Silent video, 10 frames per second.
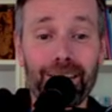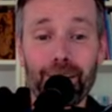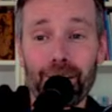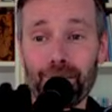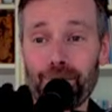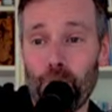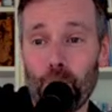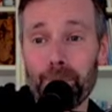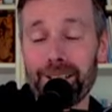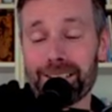4
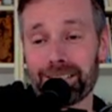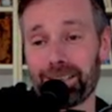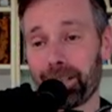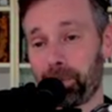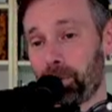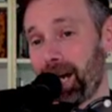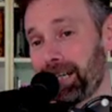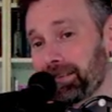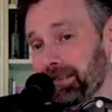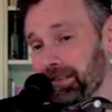minutes into the
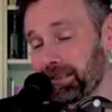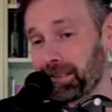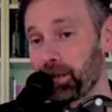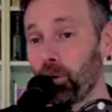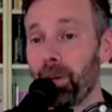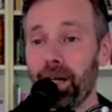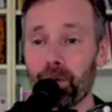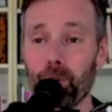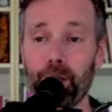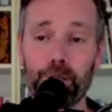practice to say, oh, by the
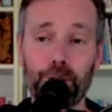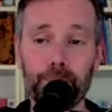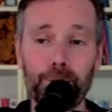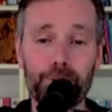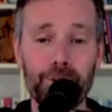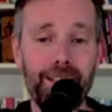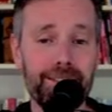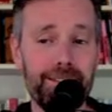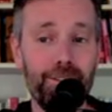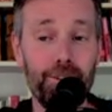way, you could put your hands
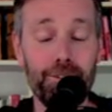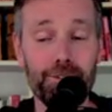down onto some